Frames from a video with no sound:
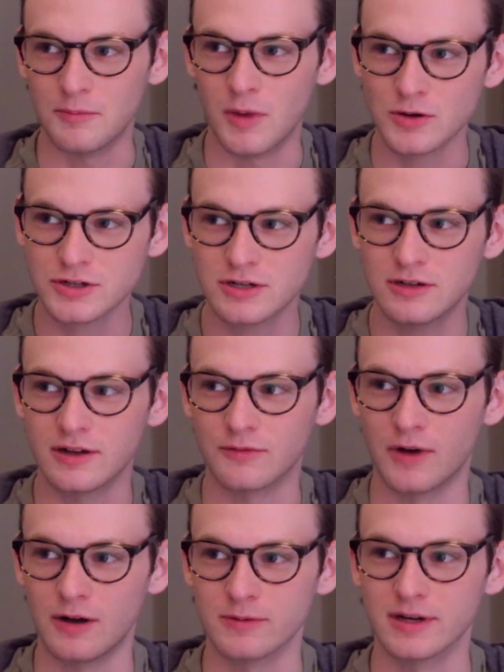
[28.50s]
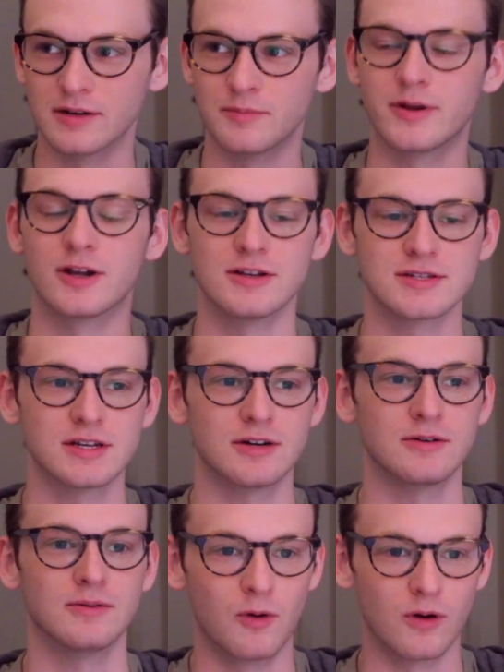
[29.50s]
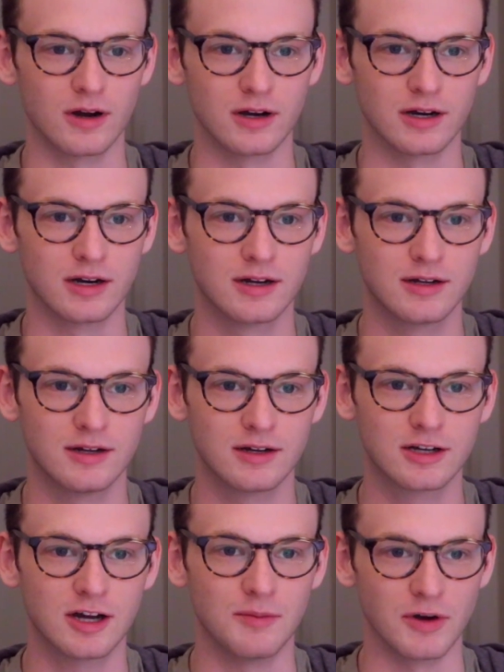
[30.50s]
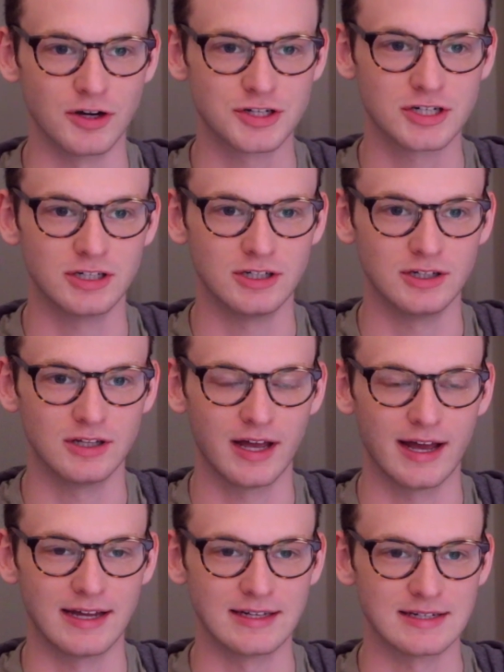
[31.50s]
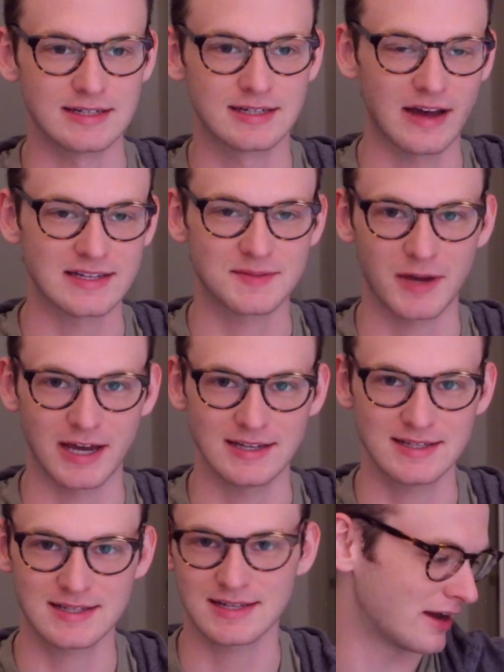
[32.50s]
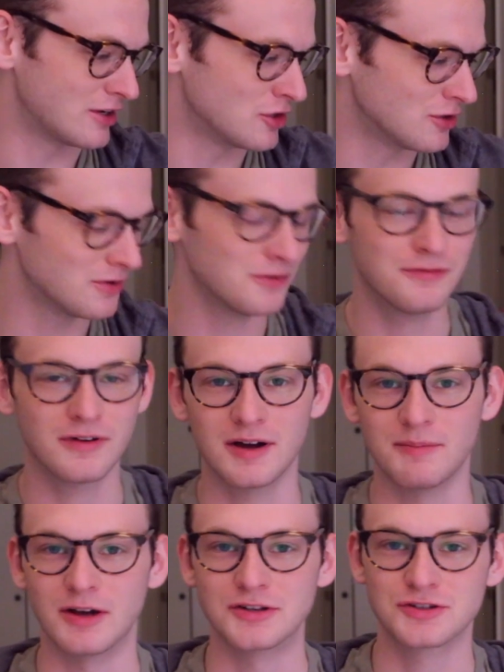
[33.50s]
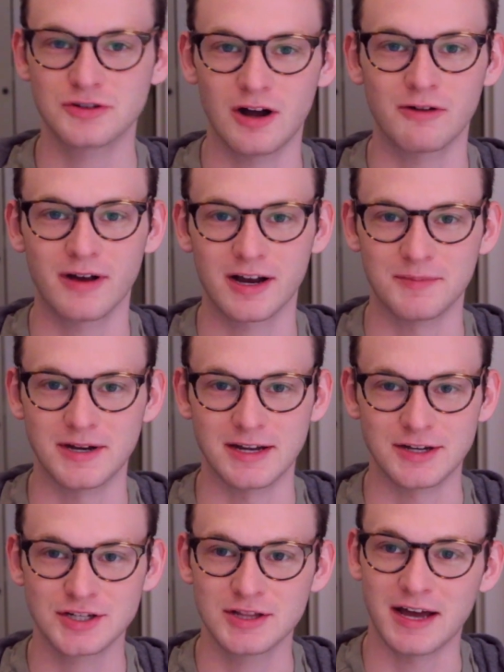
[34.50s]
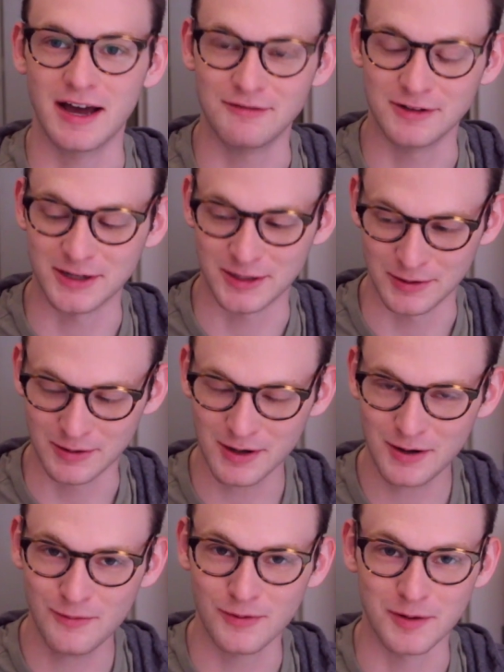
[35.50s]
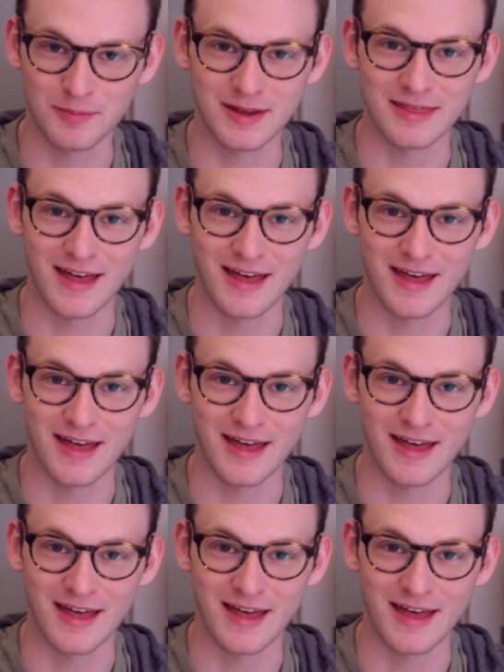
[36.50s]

emotional and well written, but also more commercial and fast paced. I knew from a strong recommendation that Evelyn Hugo would be